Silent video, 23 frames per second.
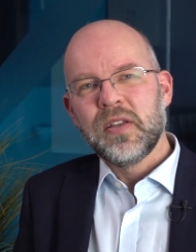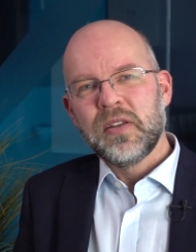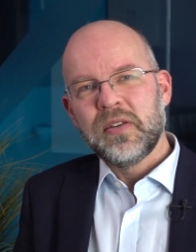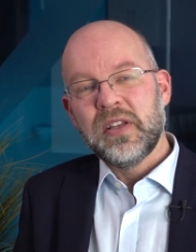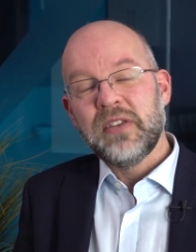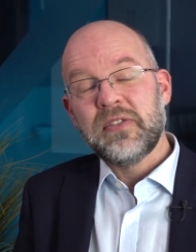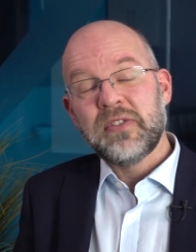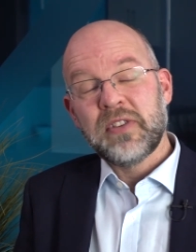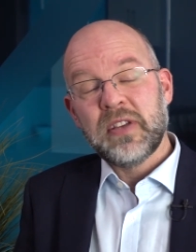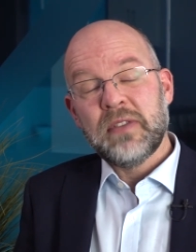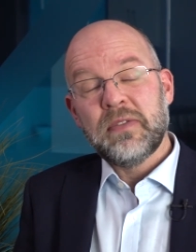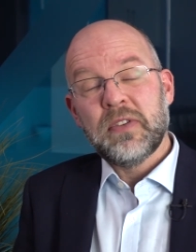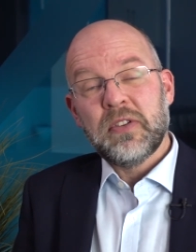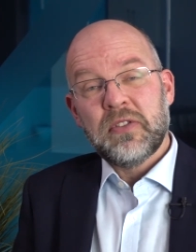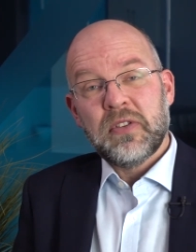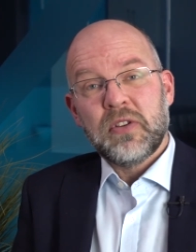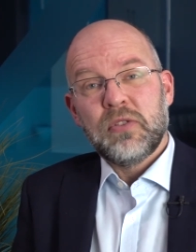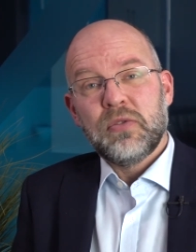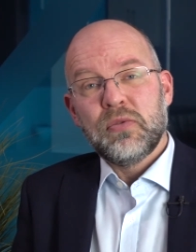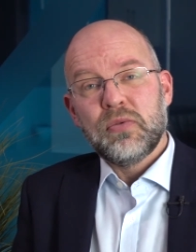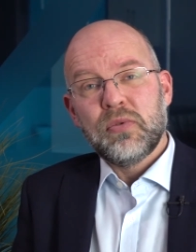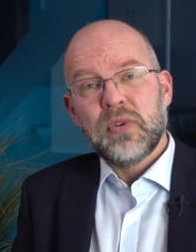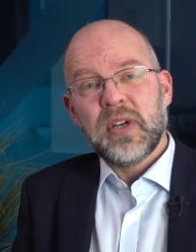This gives us a
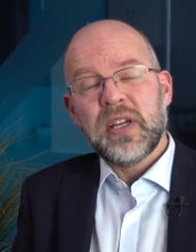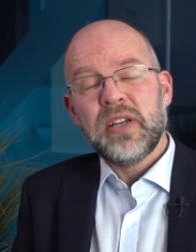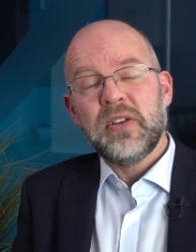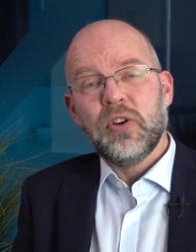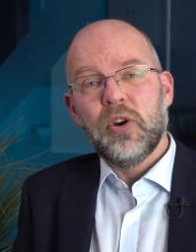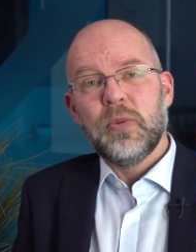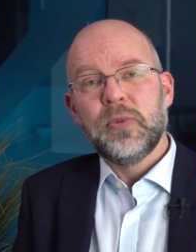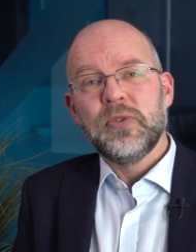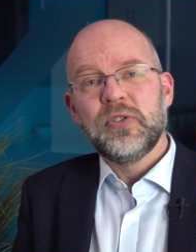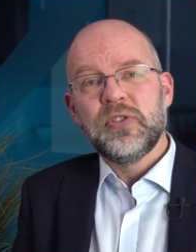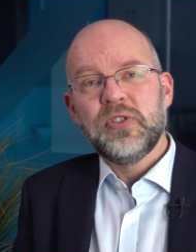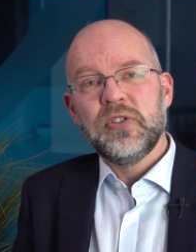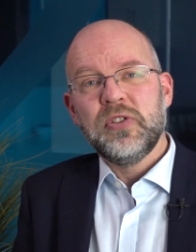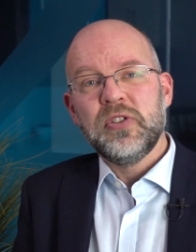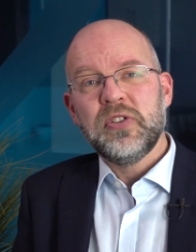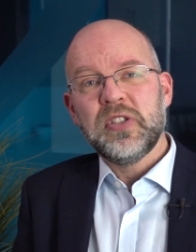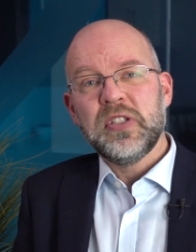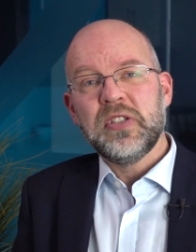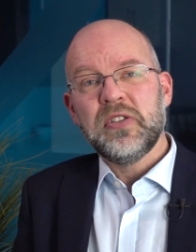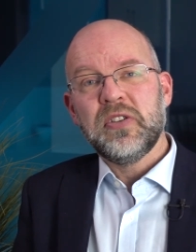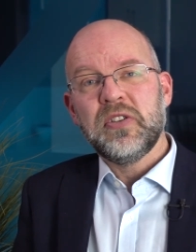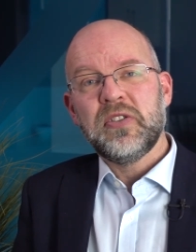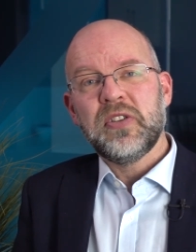great
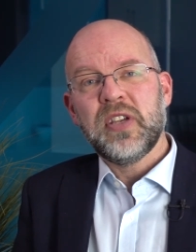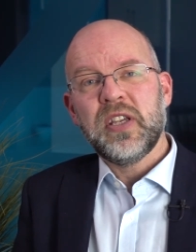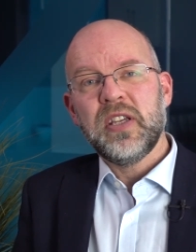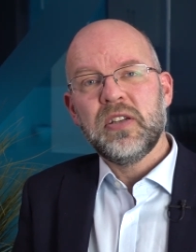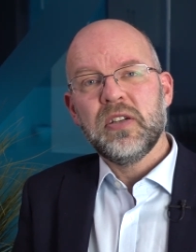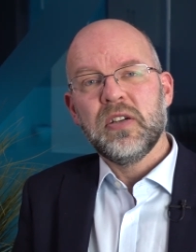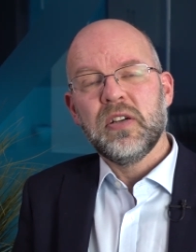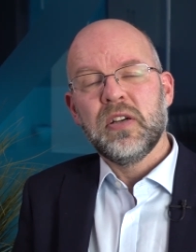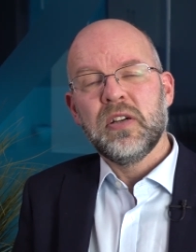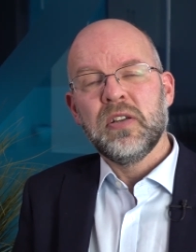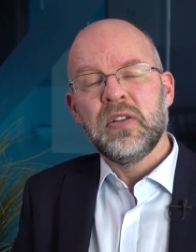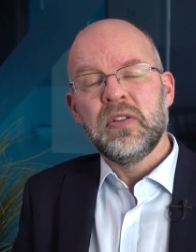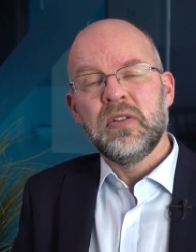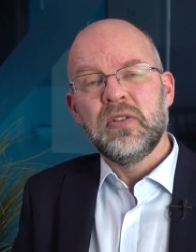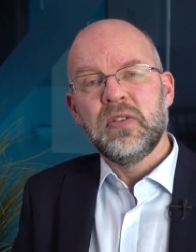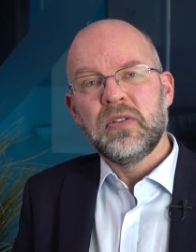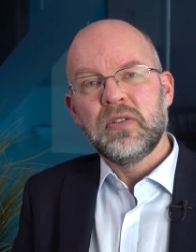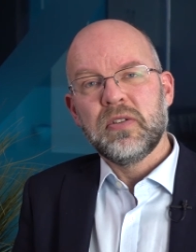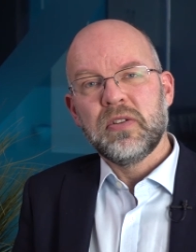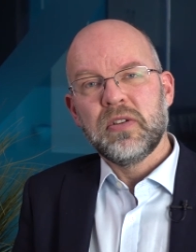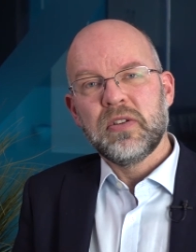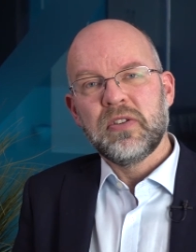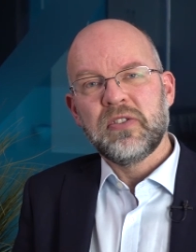opportunity to take our
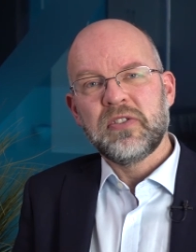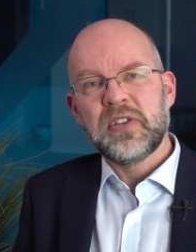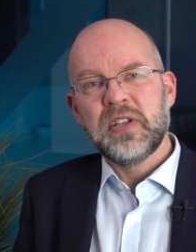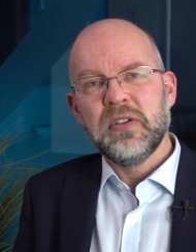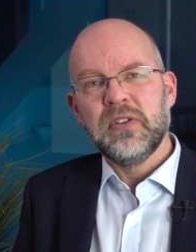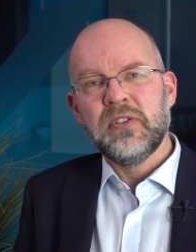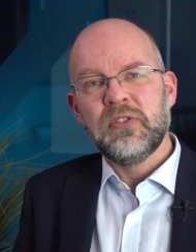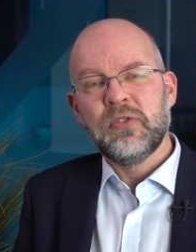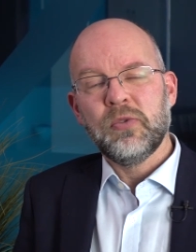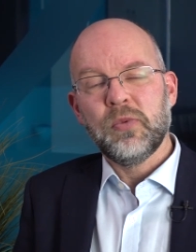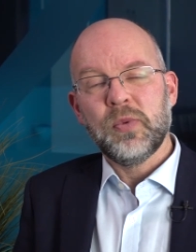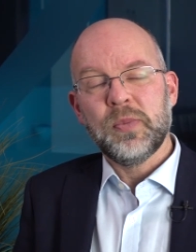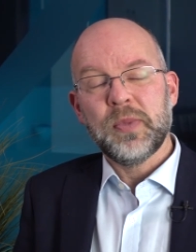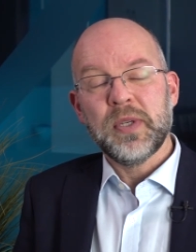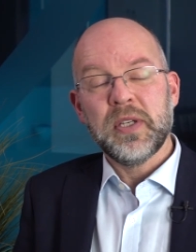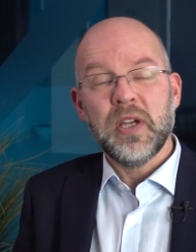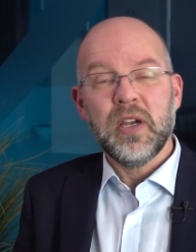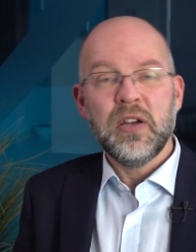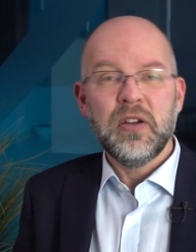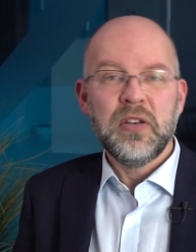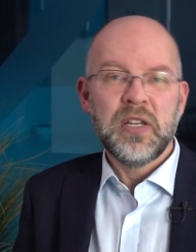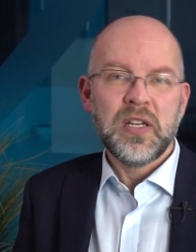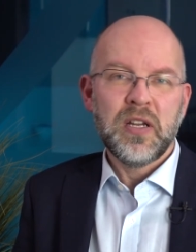skills that we've been
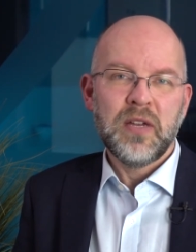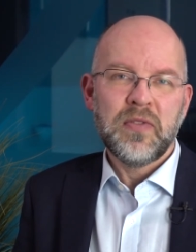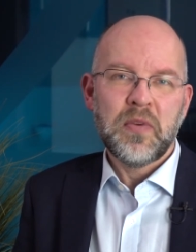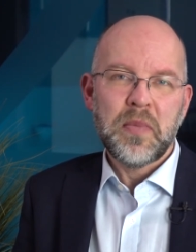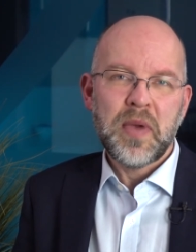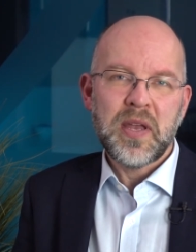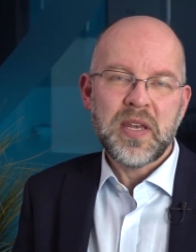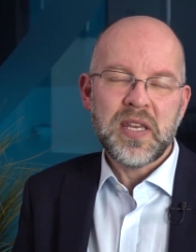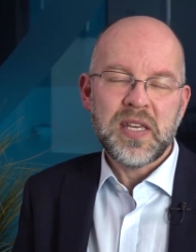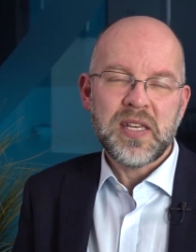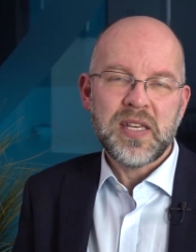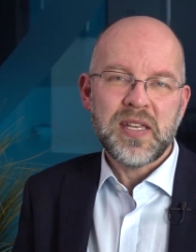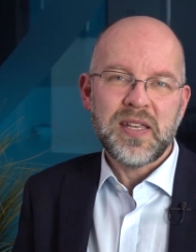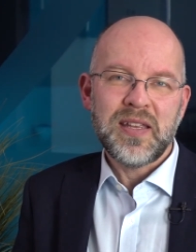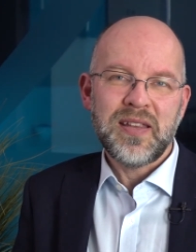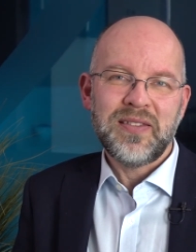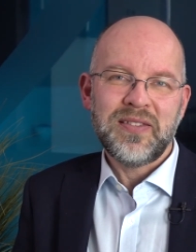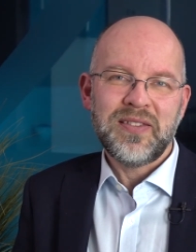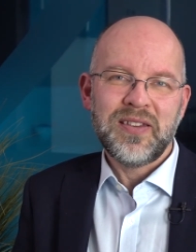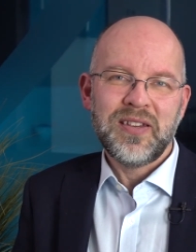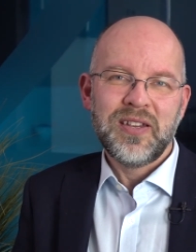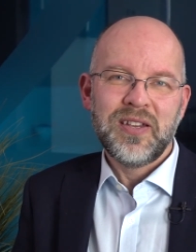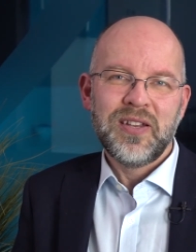honing over many
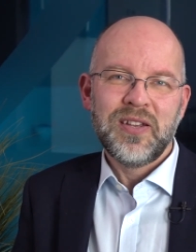years